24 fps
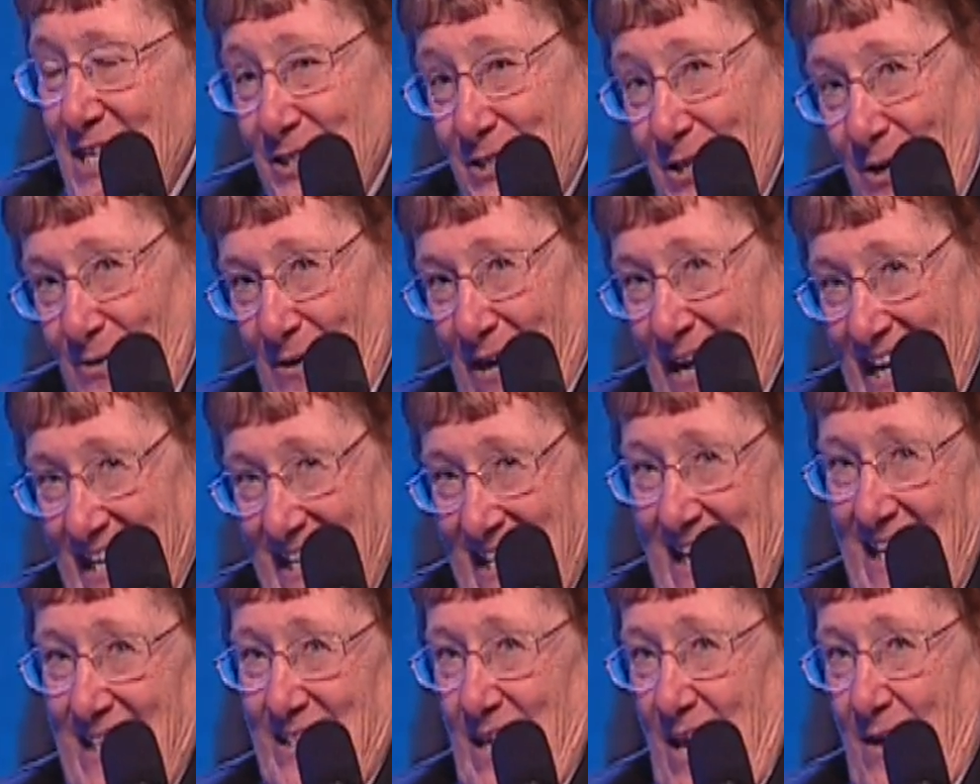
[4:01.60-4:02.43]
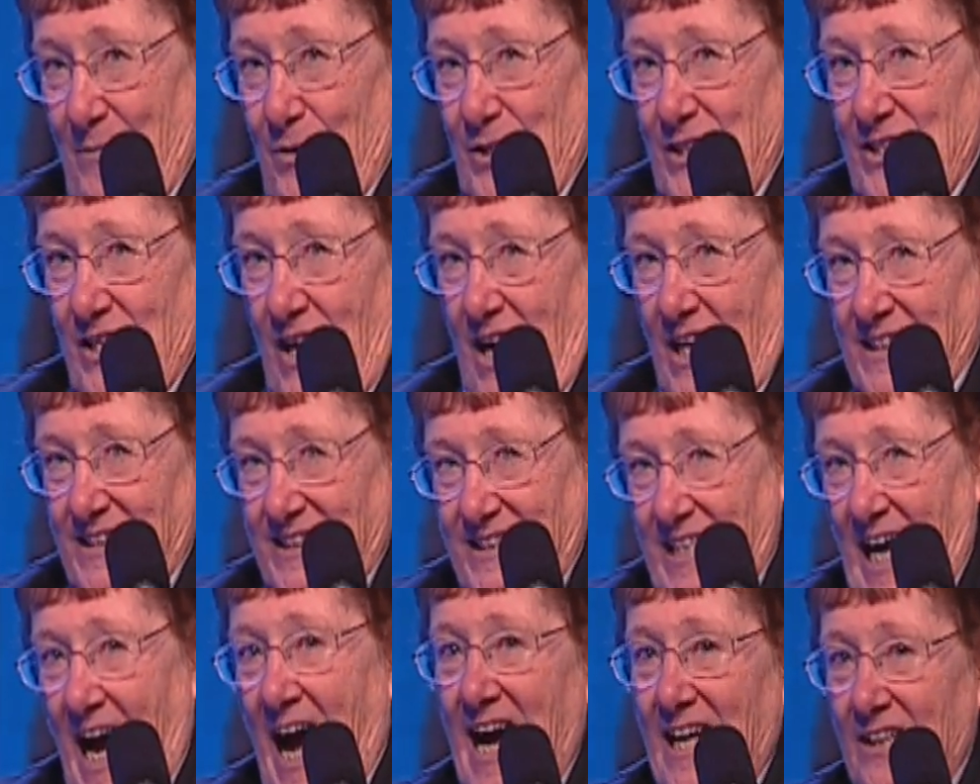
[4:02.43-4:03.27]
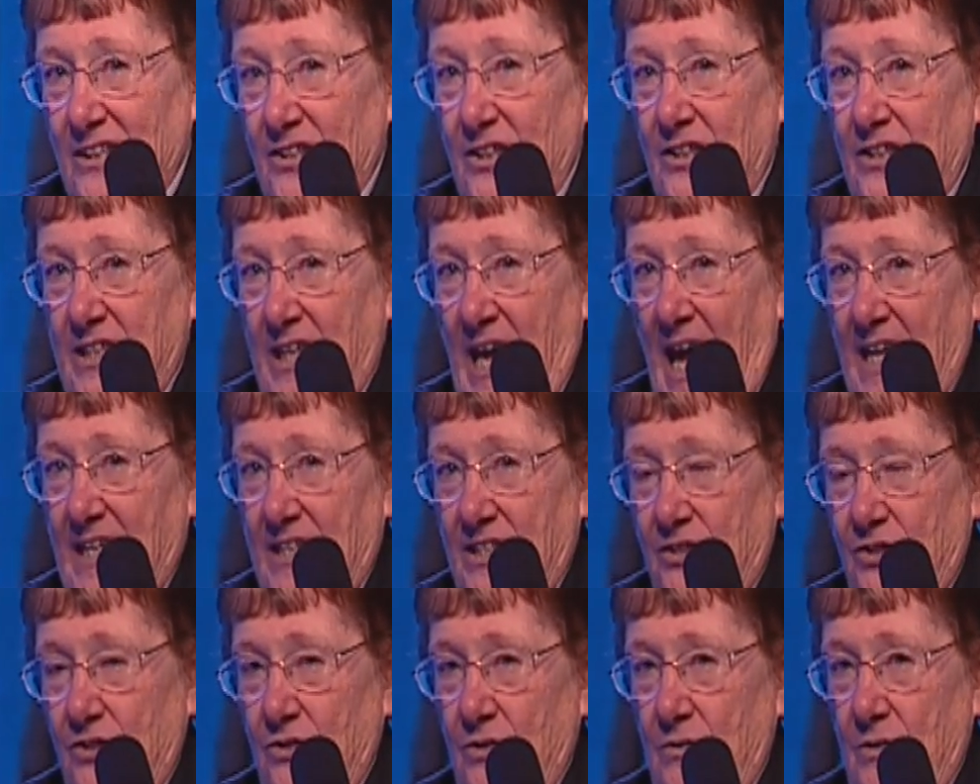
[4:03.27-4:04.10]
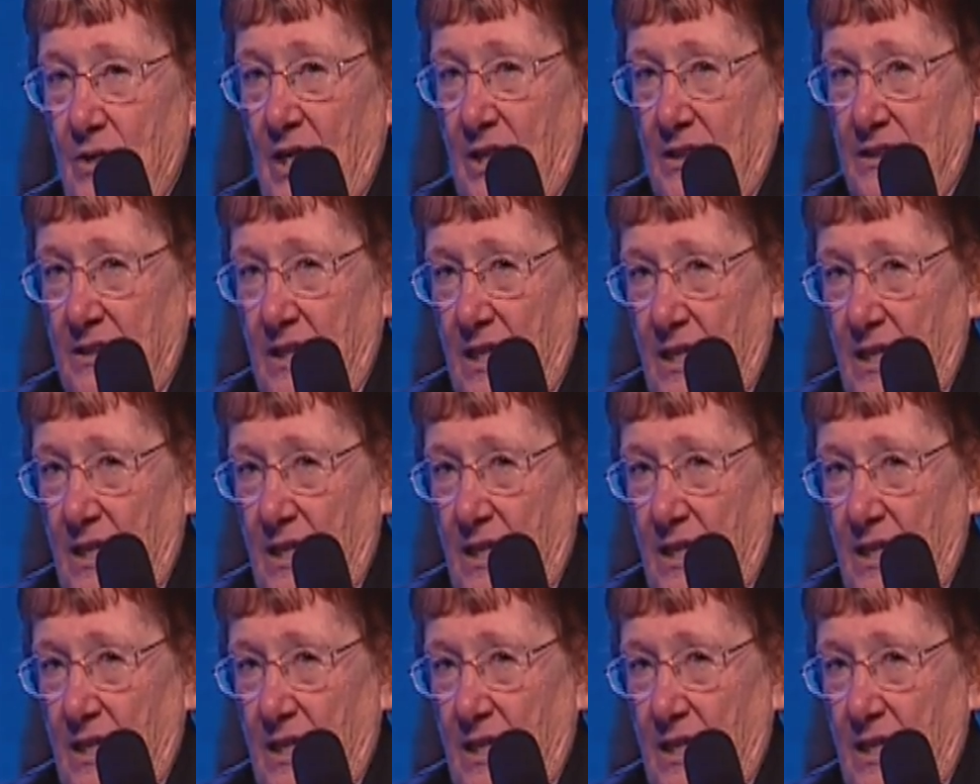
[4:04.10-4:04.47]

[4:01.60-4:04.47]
So I, it, it was a dollar. You had to shoot uh,